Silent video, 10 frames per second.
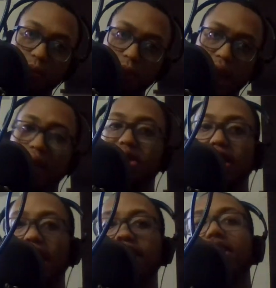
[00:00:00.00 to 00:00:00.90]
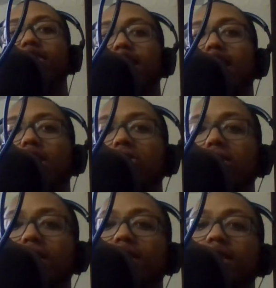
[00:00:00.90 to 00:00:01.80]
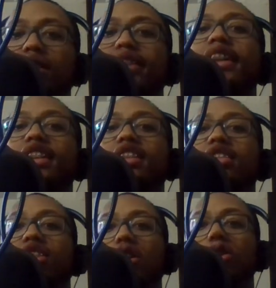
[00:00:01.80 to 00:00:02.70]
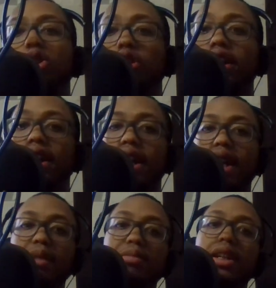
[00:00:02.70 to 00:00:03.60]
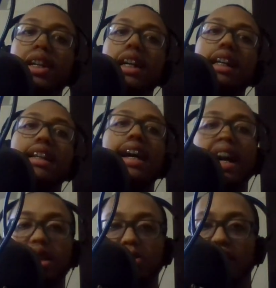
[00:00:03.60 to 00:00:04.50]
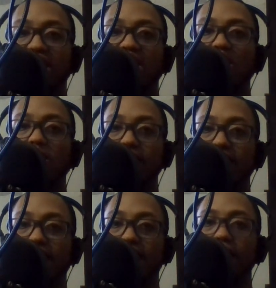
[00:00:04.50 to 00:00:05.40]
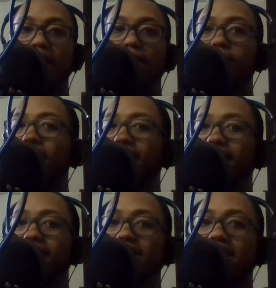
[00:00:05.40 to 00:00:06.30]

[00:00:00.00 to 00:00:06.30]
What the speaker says: And as you guys don't know, this is the 3rd straight game that has went to overtime. I mean,